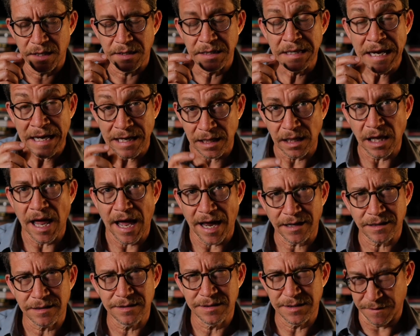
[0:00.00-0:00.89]

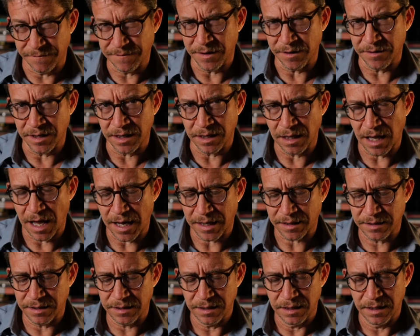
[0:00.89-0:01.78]
neglect, severe
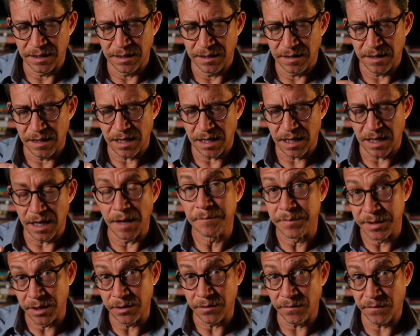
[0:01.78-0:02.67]
neglect,
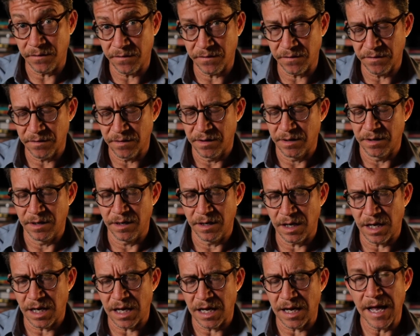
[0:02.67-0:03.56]
abuse,
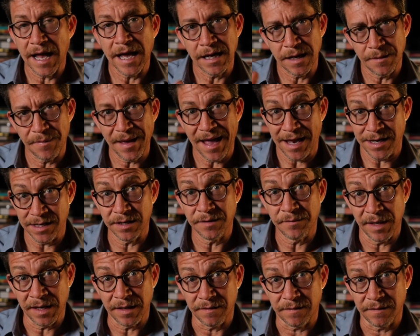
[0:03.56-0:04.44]
and
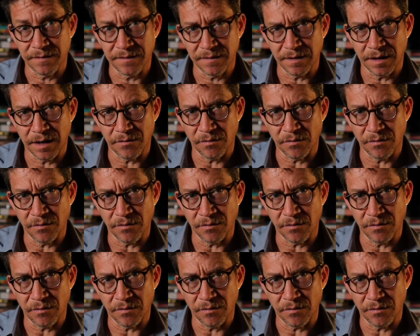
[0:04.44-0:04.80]
abandonment.